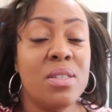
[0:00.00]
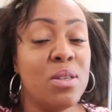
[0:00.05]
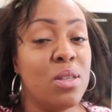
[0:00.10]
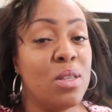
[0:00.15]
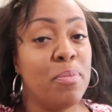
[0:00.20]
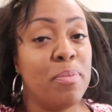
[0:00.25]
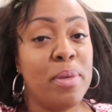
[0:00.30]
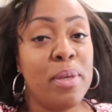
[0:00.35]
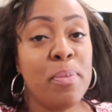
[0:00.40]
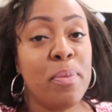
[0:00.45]

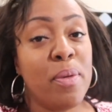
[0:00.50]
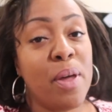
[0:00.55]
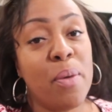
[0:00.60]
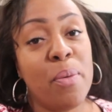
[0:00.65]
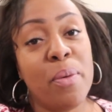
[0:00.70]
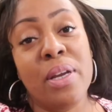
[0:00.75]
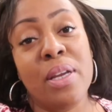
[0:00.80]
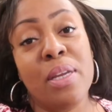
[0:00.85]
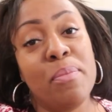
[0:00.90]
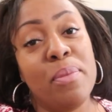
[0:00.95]
So the people
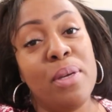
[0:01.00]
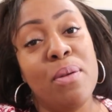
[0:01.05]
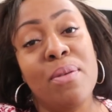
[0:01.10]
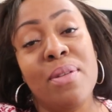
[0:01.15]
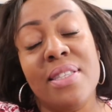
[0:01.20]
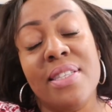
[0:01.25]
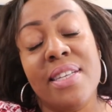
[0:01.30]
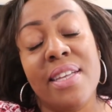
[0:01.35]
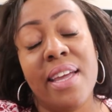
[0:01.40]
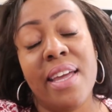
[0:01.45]
going to be
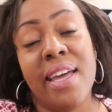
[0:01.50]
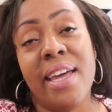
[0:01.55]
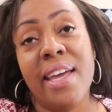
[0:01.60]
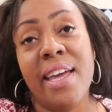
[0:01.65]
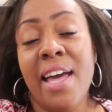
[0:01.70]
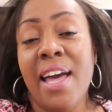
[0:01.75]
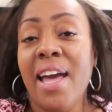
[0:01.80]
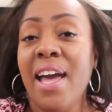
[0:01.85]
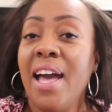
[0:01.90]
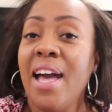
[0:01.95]
with
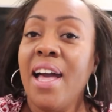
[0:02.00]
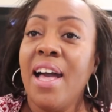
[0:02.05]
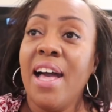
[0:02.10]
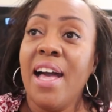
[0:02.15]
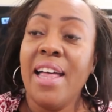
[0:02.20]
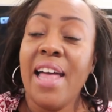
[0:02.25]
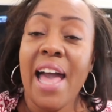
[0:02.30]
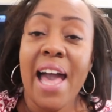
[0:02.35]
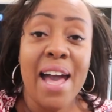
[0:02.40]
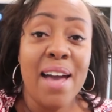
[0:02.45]
today
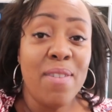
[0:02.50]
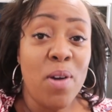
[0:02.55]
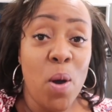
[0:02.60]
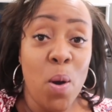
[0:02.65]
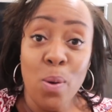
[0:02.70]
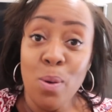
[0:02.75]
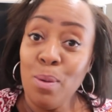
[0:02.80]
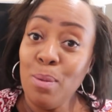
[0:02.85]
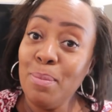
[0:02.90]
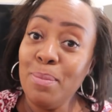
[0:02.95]
have
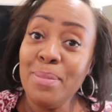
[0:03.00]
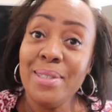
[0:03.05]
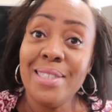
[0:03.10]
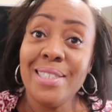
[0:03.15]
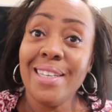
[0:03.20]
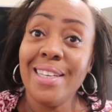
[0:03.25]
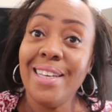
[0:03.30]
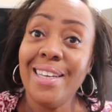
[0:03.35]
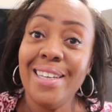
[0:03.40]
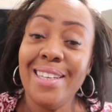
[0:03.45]

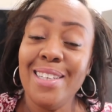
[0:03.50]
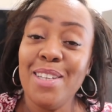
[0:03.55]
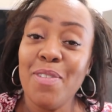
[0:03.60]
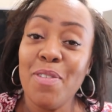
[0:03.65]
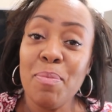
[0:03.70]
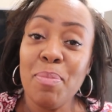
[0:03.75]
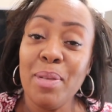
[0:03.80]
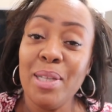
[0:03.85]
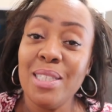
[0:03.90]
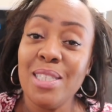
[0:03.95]
homes in
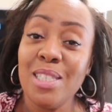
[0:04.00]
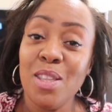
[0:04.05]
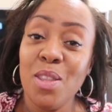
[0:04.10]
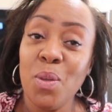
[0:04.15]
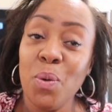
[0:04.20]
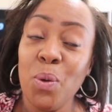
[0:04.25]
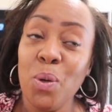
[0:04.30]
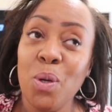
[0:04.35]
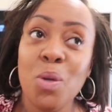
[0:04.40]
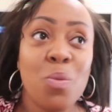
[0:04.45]
different places in
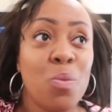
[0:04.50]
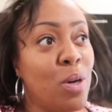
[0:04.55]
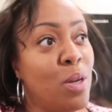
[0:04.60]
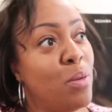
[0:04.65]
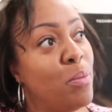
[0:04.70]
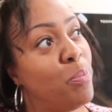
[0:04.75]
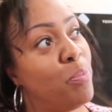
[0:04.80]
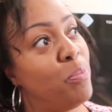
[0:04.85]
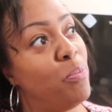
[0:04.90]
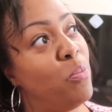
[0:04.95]
the world.
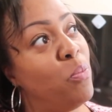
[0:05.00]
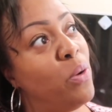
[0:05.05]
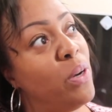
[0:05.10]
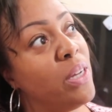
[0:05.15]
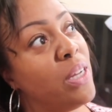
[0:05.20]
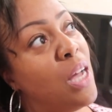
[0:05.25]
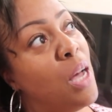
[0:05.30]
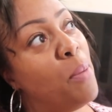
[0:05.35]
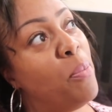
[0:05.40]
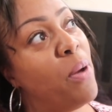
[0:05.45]

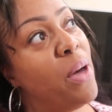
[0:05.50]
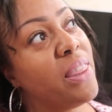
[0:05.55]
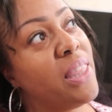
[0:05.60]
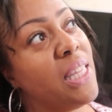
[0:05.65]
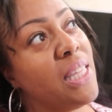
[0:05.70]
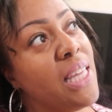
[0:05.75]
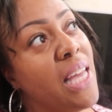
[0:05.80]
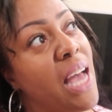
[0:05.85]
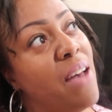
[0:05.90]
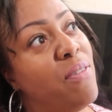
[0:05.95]
One couple, I
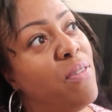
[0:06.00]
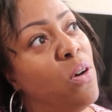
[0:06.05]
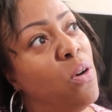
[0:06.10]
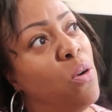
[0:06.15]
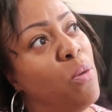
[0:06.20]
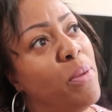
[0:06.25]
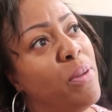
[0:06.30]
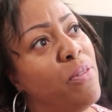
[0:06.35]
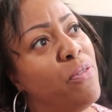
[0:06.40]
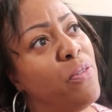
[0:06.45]
think they have a
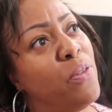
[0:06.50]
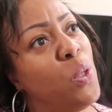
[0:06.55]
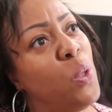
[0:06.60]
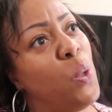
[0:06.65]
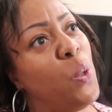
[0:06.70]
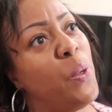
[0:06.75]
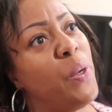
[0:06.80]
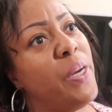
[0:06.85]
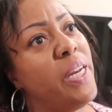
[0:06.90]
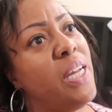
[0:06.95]
home in
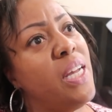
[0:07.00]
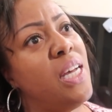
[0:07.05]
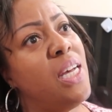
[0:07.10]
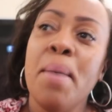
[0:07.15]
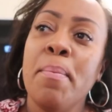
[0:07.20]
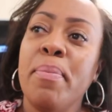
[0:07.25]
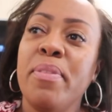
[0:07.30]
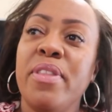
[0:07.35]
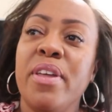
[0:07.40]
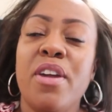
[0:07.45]
Florida,
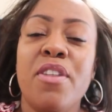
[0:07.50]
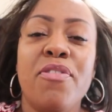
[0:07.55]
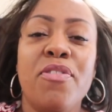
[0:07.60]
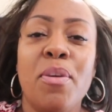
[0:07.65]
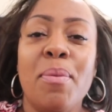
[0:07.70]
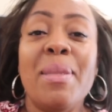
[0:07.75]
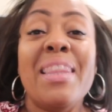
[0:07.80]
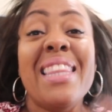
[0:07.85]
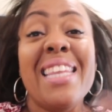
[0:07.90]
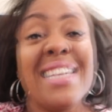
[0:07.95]
but they're
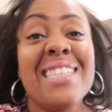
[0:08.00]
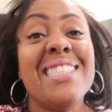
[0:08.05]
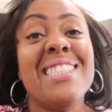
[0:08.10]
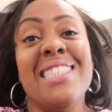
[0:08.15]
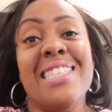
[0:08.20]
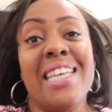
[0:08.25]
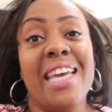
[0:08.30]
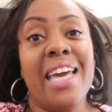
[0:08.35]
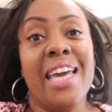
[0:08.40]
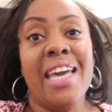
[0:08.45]
from,
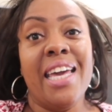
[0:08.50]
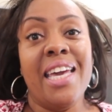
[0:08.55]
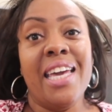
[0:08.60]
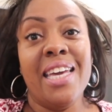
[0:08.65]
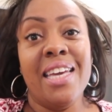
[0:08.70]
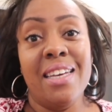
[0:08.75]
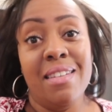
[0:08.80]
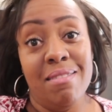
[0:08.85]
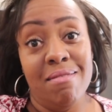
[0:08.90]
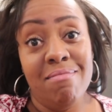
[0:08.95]
let's
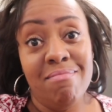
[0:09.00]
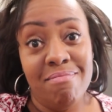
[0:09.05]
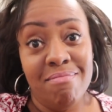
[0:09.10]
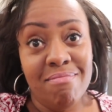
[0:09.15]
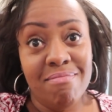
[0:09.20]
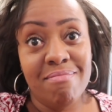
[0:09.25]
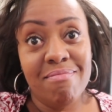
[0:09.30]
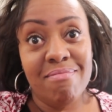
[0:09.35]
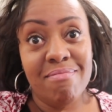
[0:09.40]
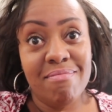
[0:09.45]
say,
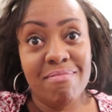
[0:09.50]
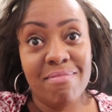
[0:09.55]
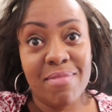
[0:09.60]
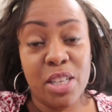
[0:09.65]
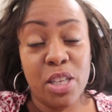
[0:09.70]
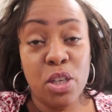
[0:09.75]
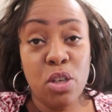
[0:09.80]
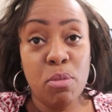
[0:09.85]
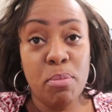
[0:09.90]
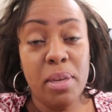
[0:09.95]

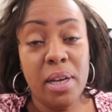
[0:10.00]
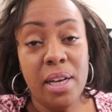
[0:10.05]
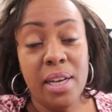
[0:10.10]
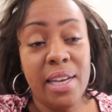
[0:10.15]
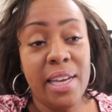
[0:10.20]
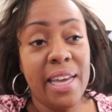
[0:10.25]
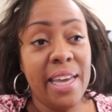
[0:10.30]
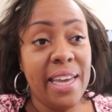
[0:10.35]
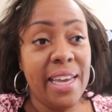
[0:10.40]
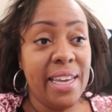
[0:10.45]

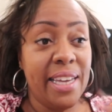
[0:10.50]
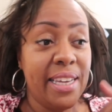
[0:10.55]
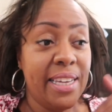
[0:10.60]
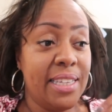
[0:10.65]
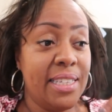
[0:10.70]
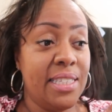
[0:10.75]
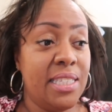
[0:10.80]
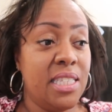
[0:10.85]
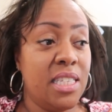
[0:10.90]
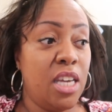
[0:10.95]
Cuba
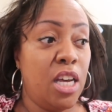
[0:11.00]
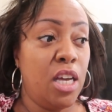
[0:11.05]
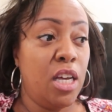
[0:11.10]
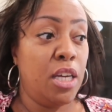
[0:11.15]
and